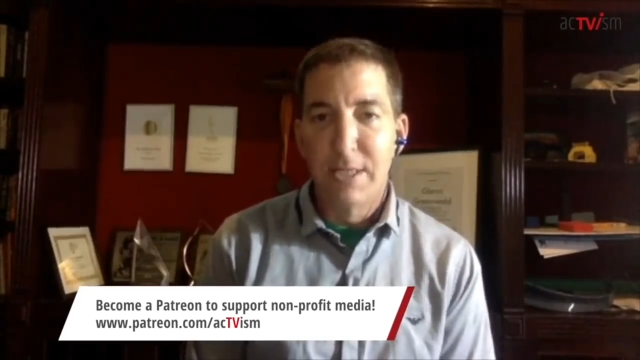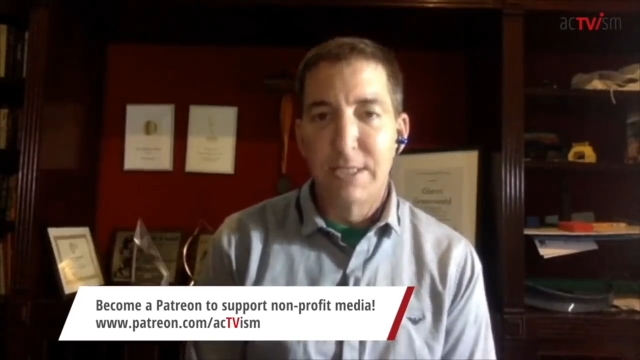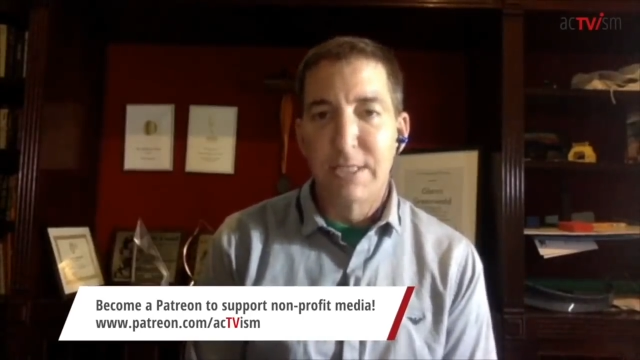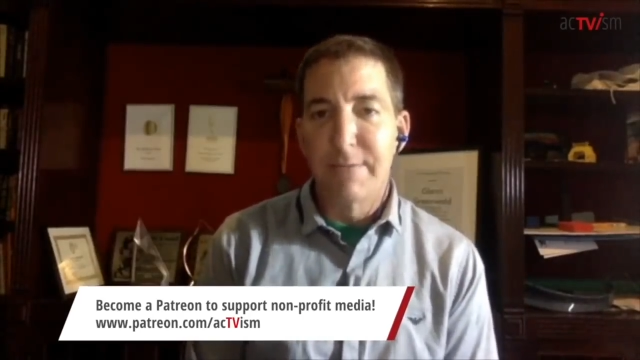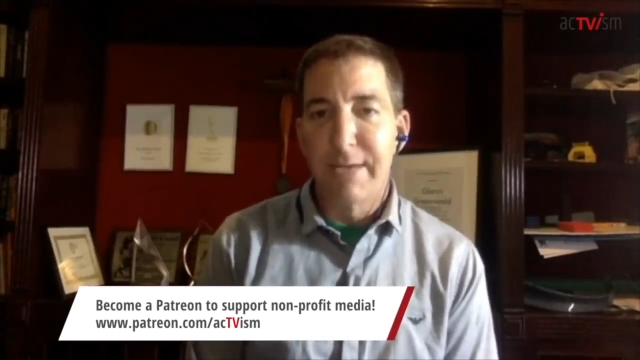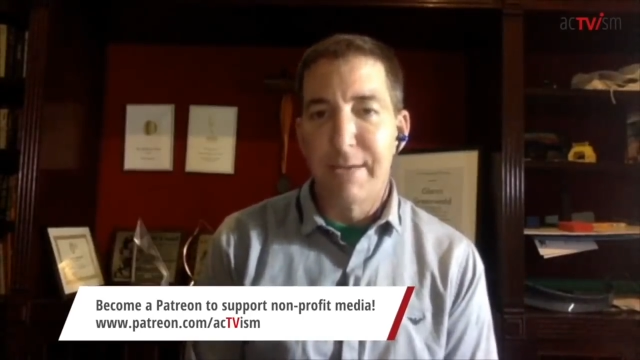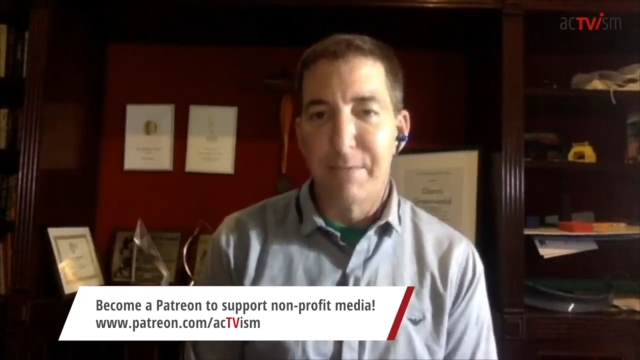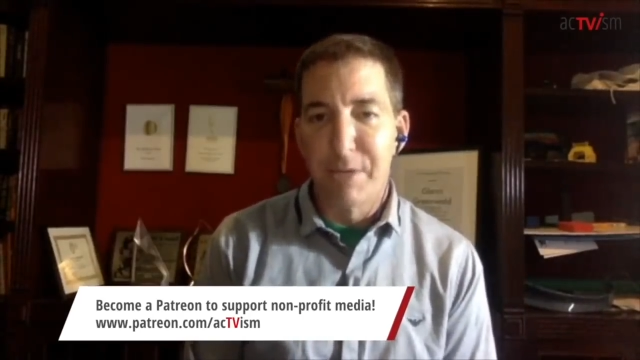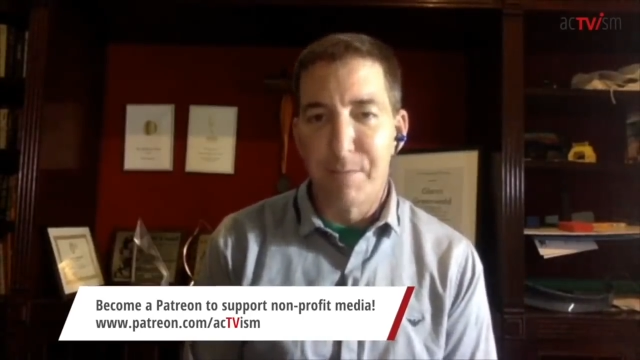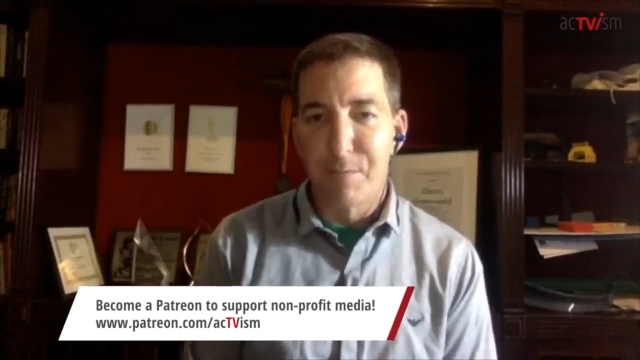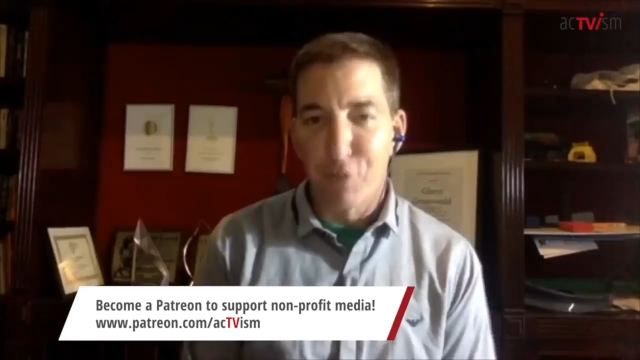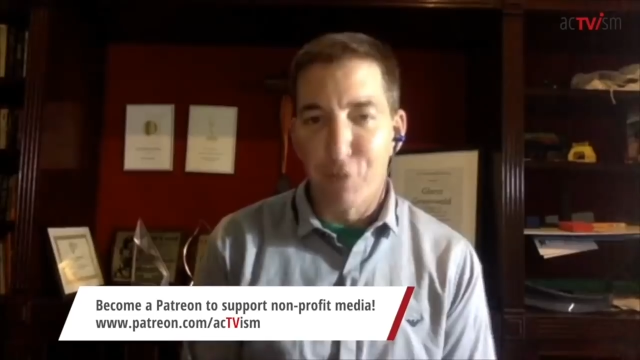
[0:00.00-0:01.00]
to be able
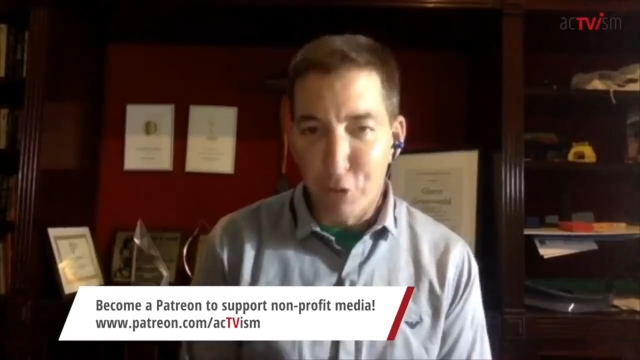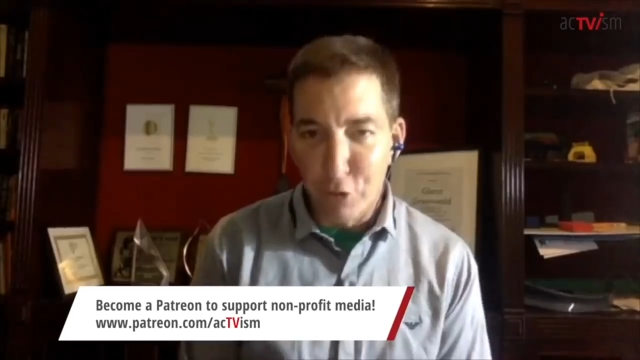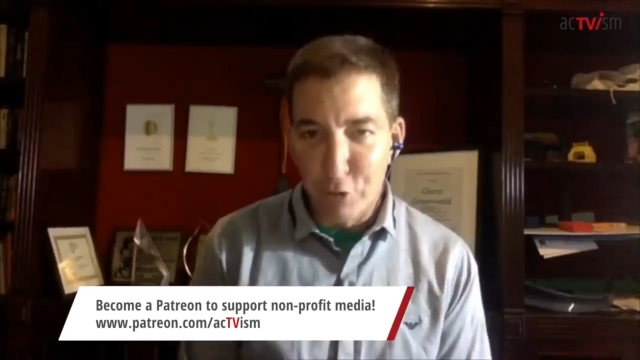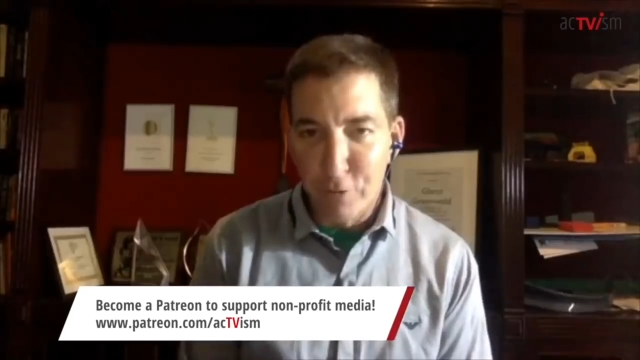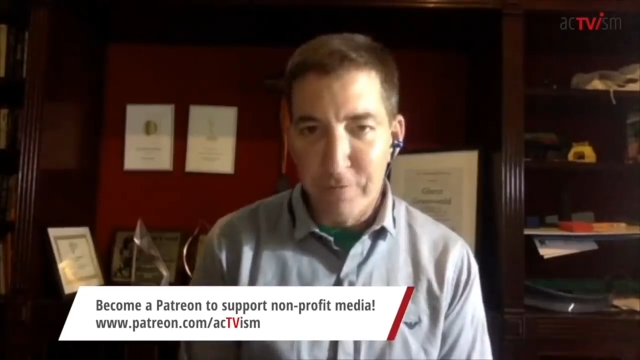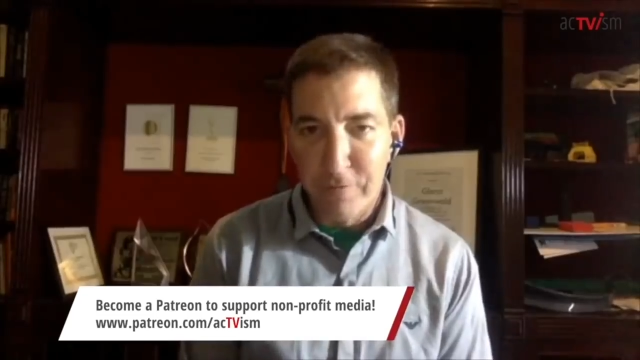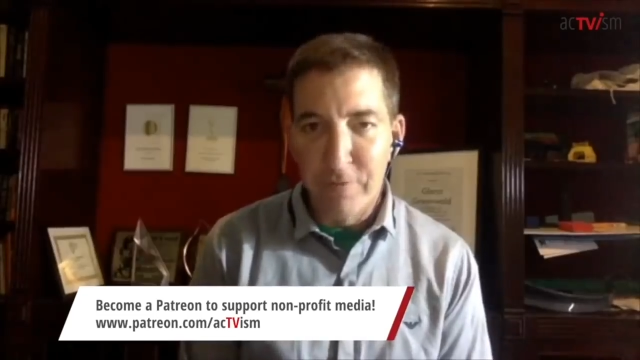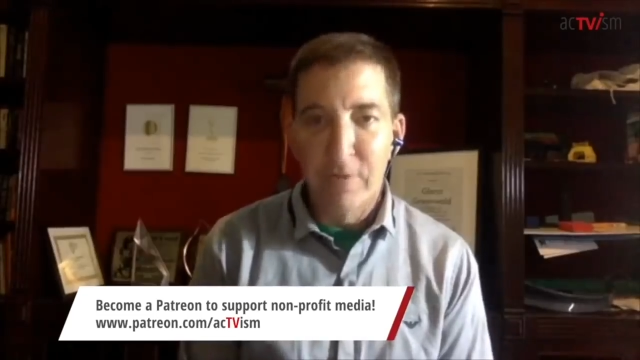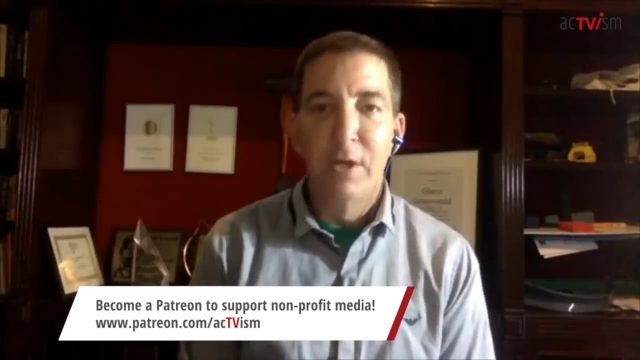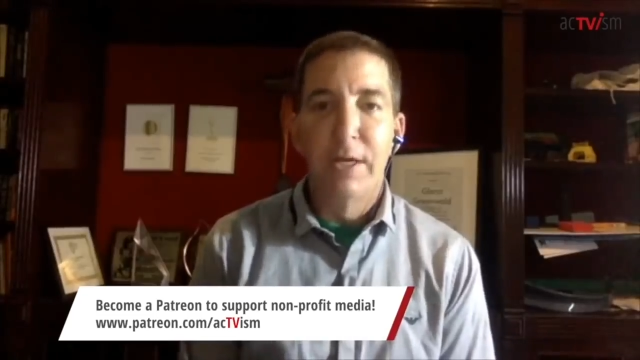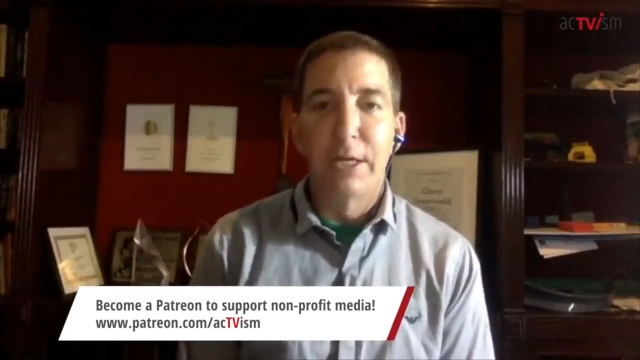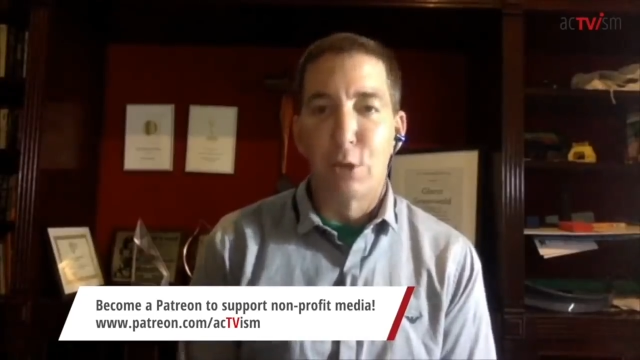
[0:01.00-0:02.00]
to prove
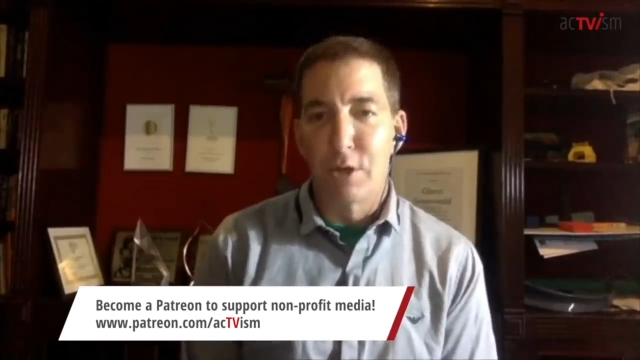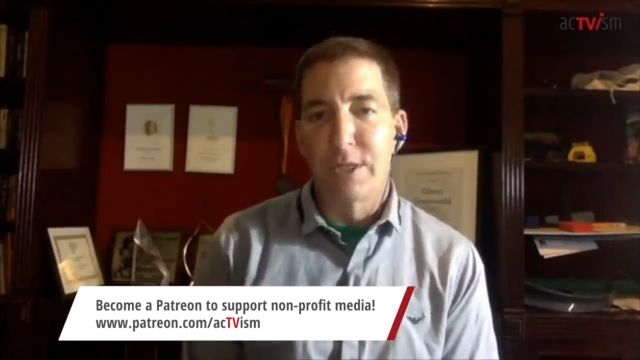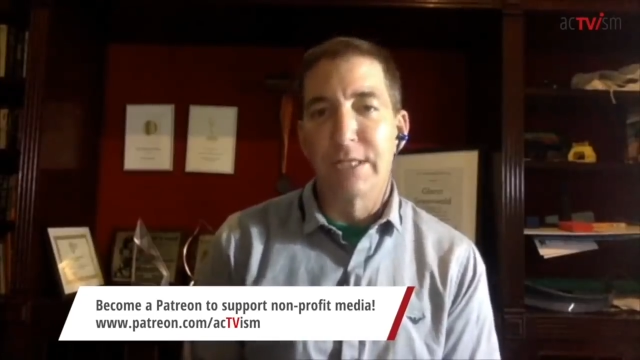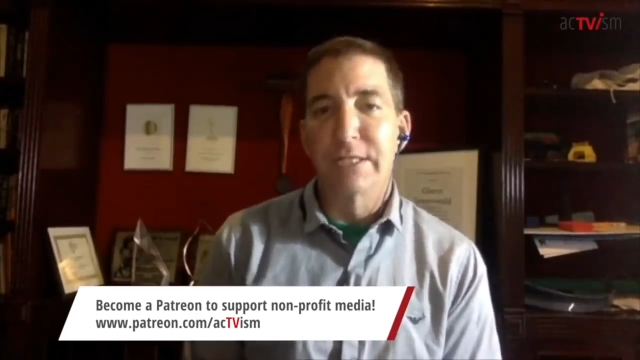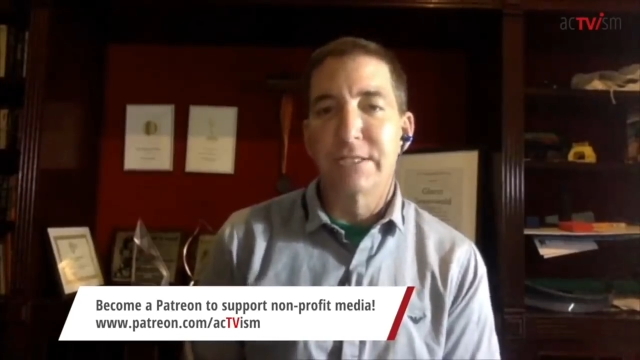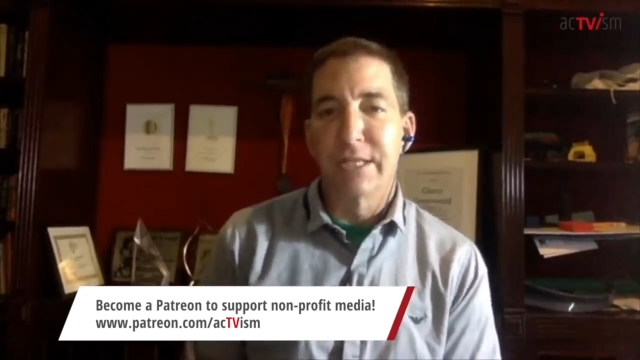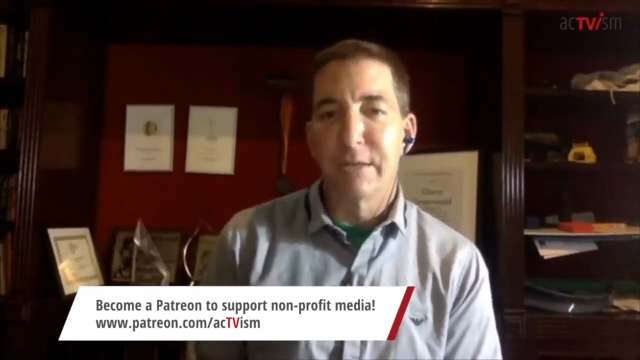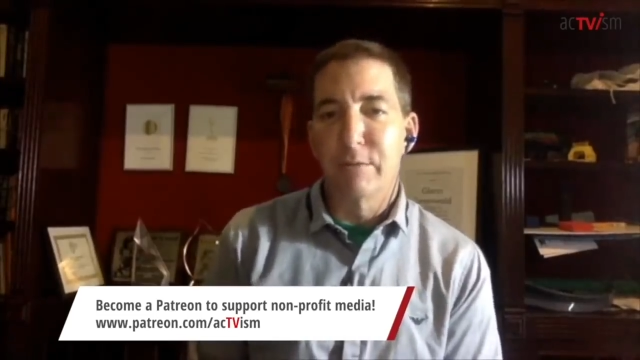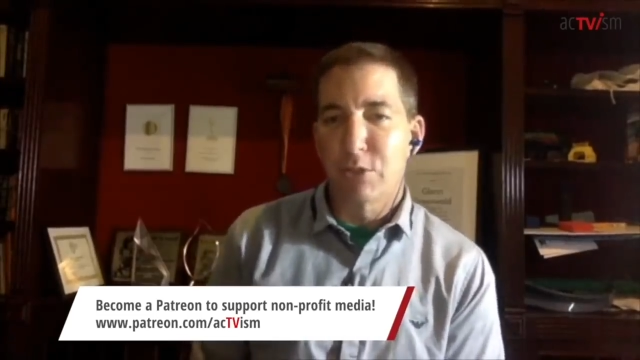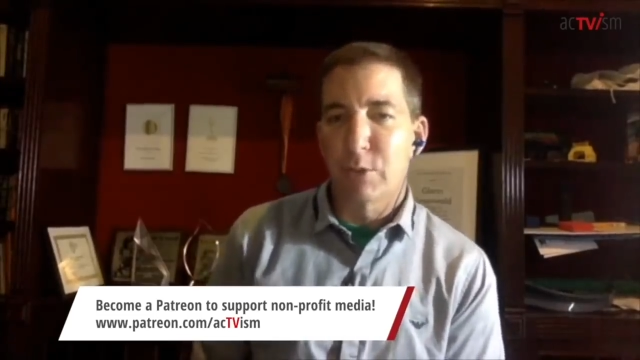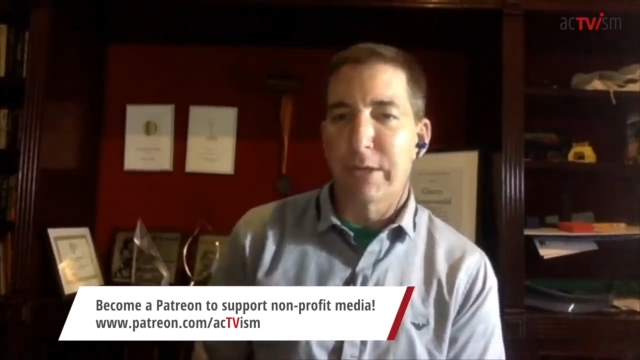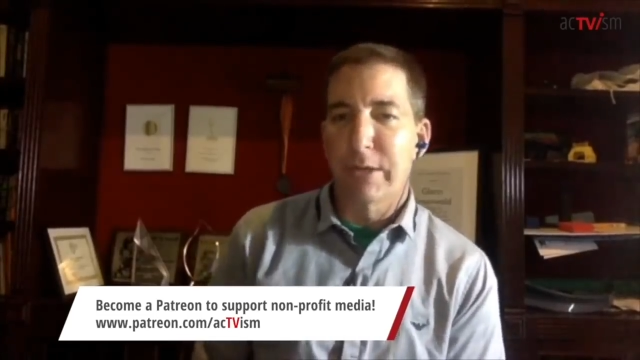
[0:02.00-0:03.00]
in order to
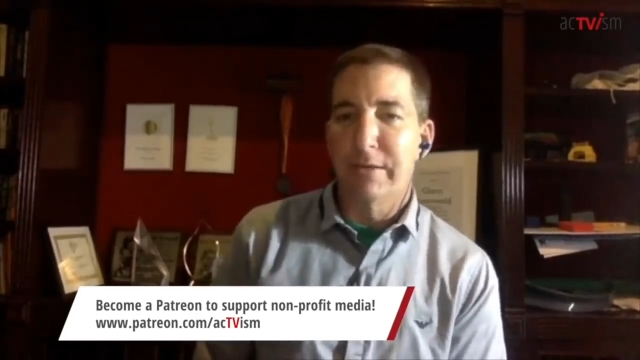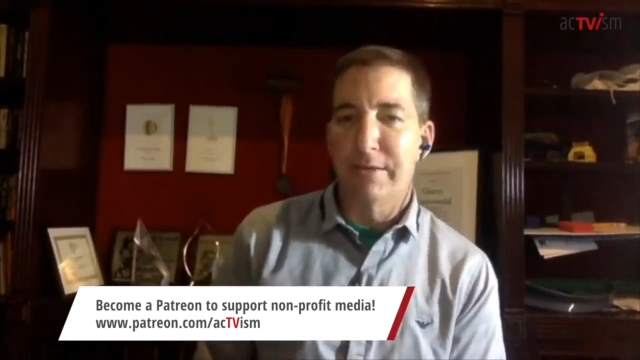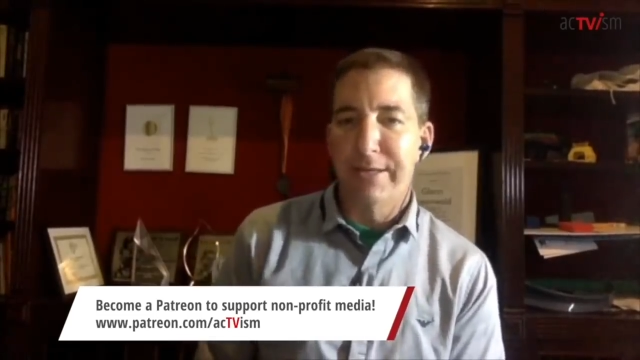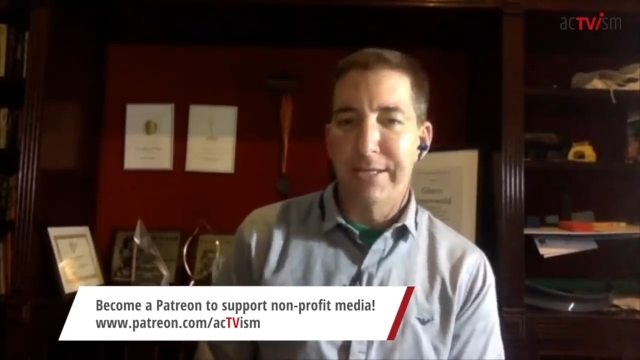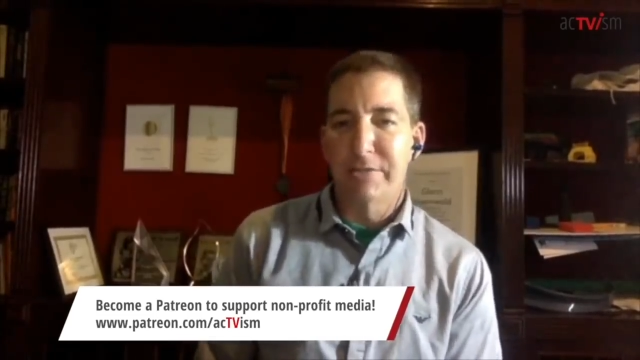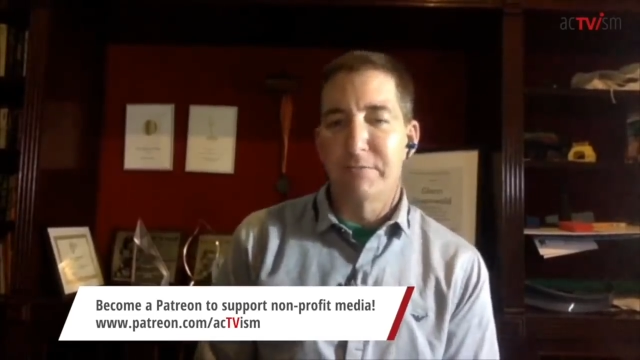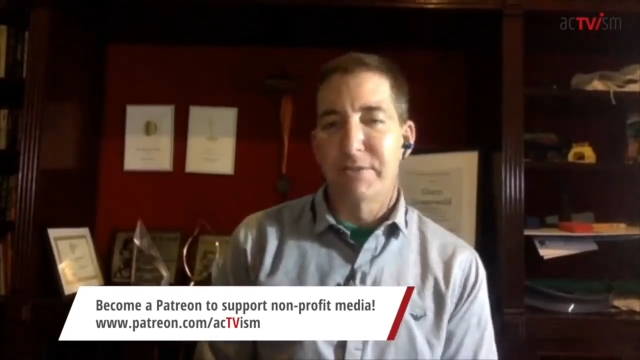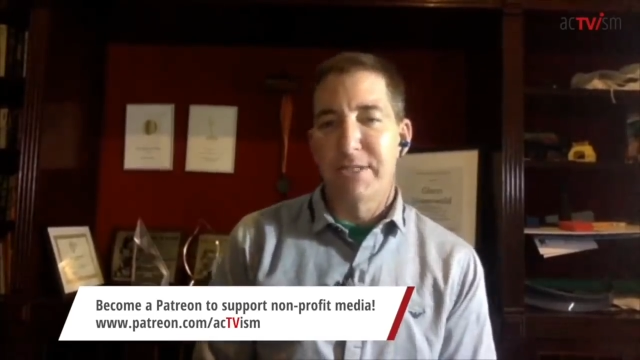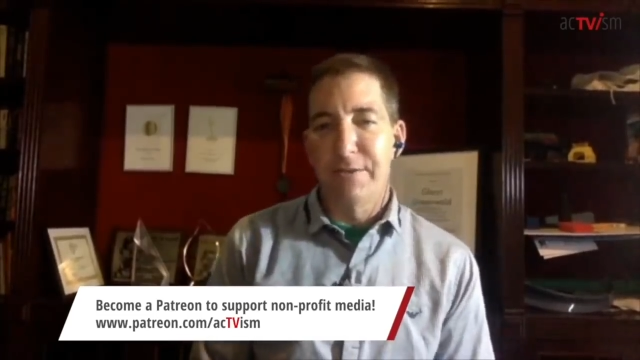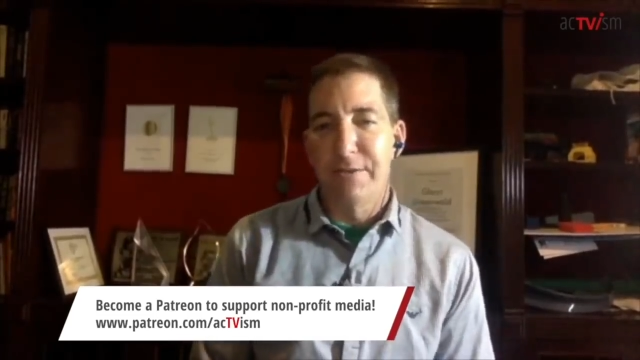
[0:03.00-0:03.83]
distinguish WikiLeaks from, say,